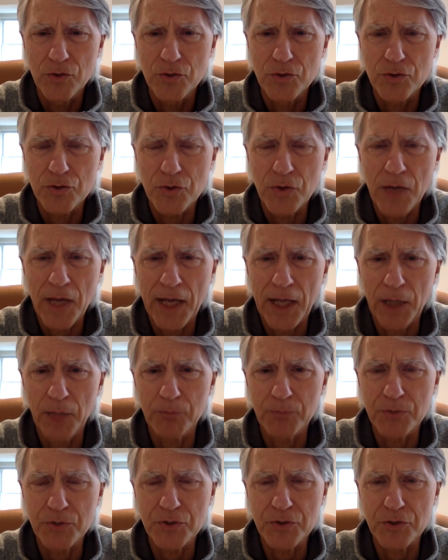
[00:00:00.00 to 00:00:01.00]
to
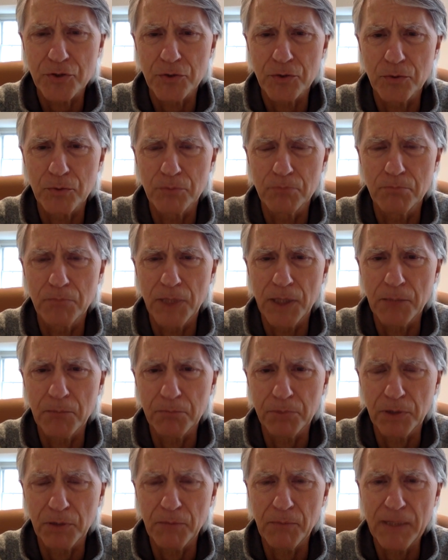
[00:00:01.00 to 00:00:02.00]
help to
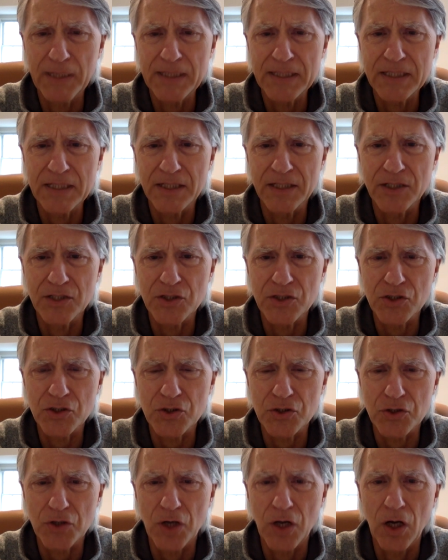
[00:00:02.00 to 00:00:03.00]
implement and
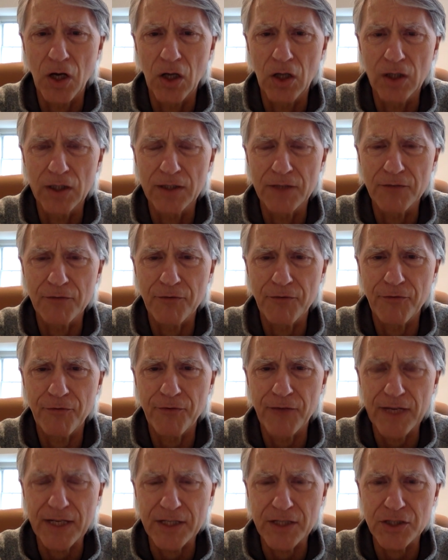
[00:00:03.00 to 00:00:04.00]
install and
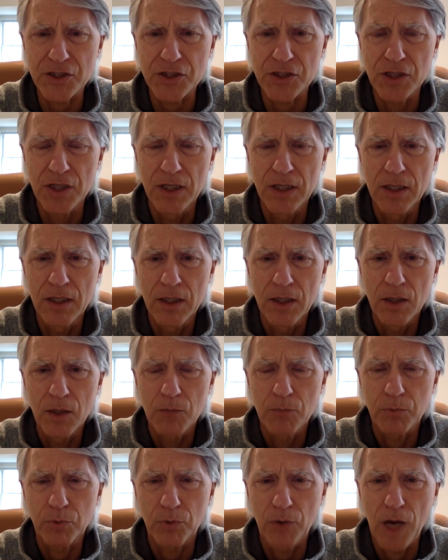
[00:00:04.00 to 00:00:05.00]
fix
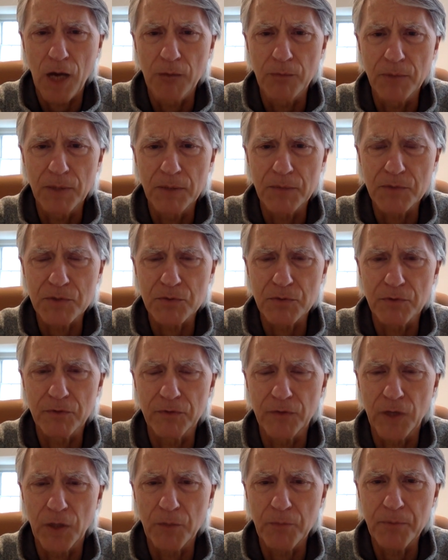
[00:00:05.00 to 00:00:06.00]
problems with
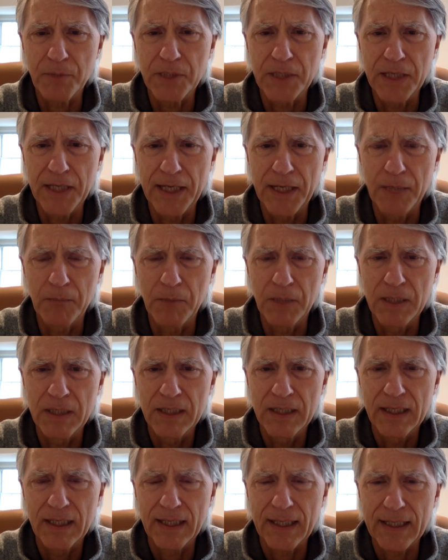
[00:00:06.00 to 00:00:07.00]
RPM
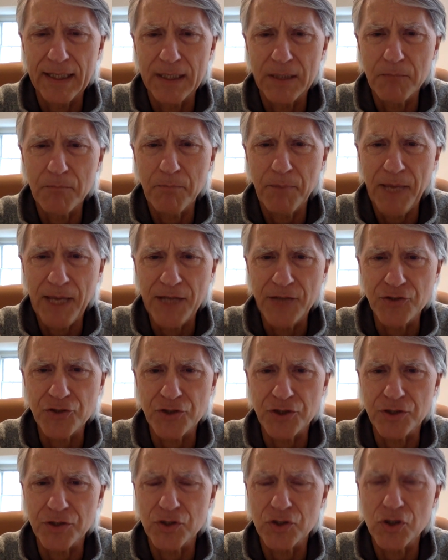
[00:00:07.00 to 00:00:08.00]
in
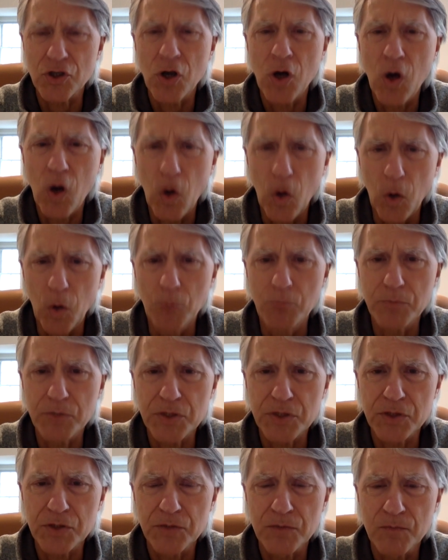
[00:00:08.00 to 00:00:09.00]
patients'
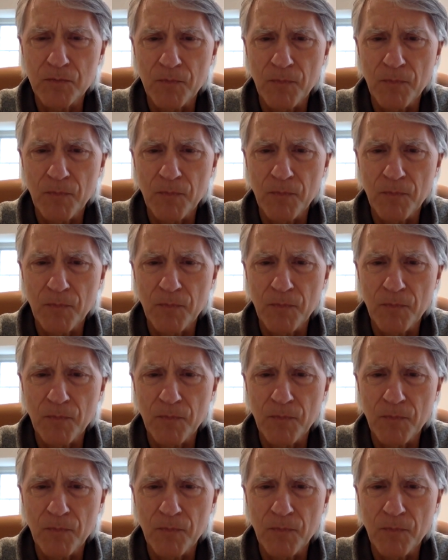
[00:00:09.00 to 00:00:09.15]
homes.